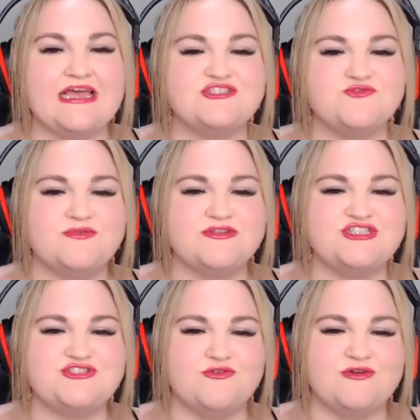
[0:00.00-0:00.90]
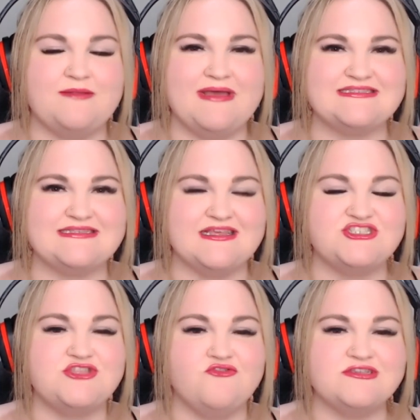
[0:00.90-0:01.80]
casual when she's talking to Matsson. Like
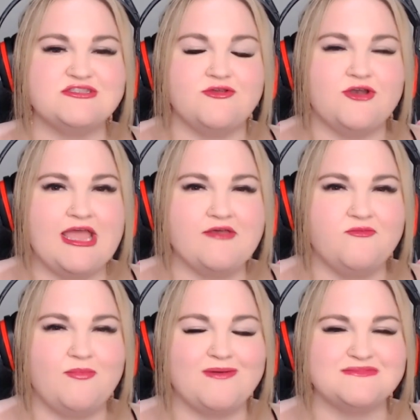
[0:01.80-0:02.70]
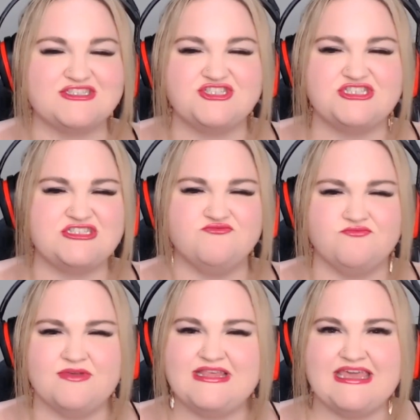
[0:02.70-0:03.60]
she throws a lot of f bombs, and she's just
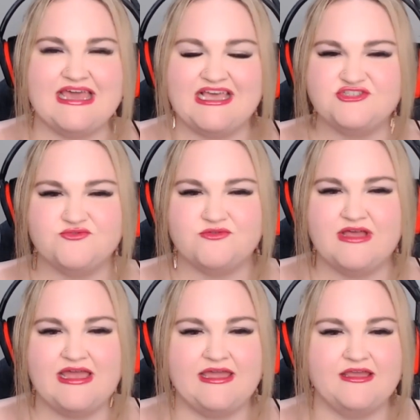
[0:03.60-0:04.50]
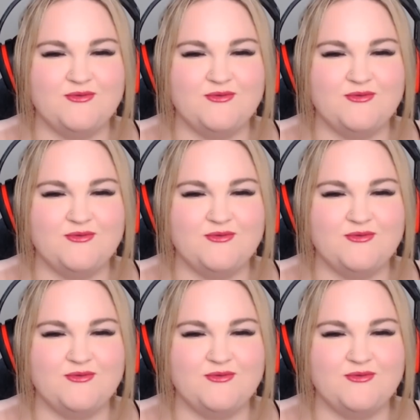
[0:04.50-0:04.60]
really casual. Hey,